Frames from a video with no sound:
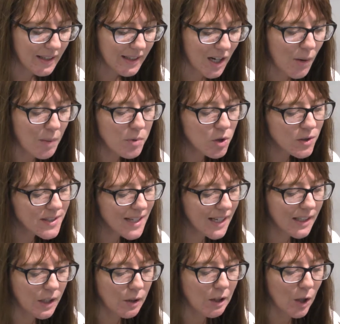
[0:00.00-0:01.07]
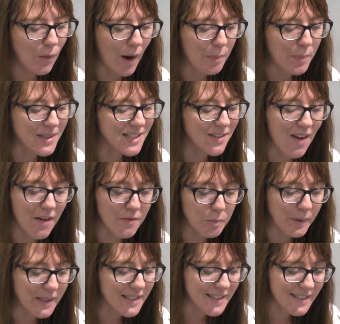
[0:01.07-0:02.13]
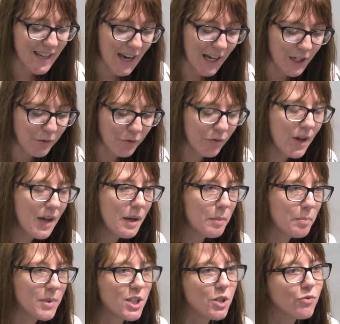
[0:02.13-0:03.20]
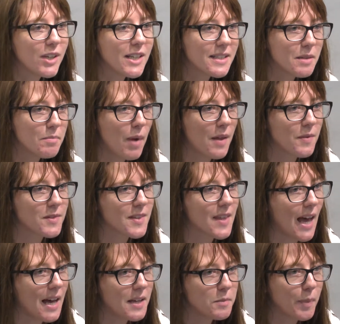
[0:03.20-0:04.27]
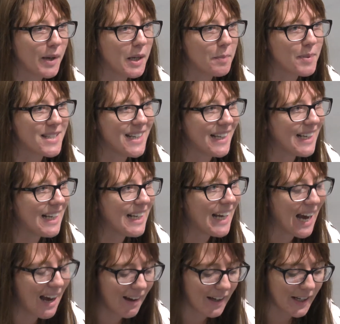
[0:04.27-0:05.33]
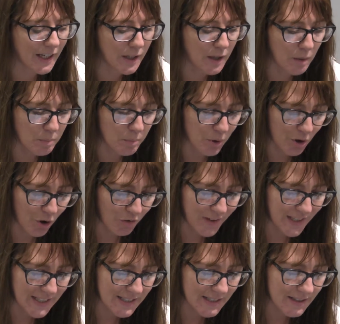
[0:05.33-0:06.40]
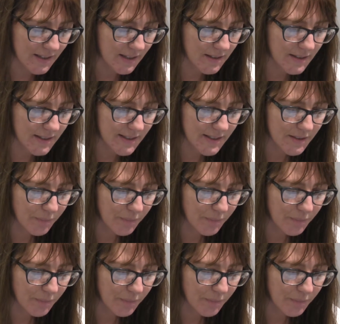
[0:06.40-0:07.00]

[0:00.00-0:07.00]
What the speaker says: Now, I'm not saying nuclear weapons have ever been safe, but in recent months there has been a particularly high number of incidents.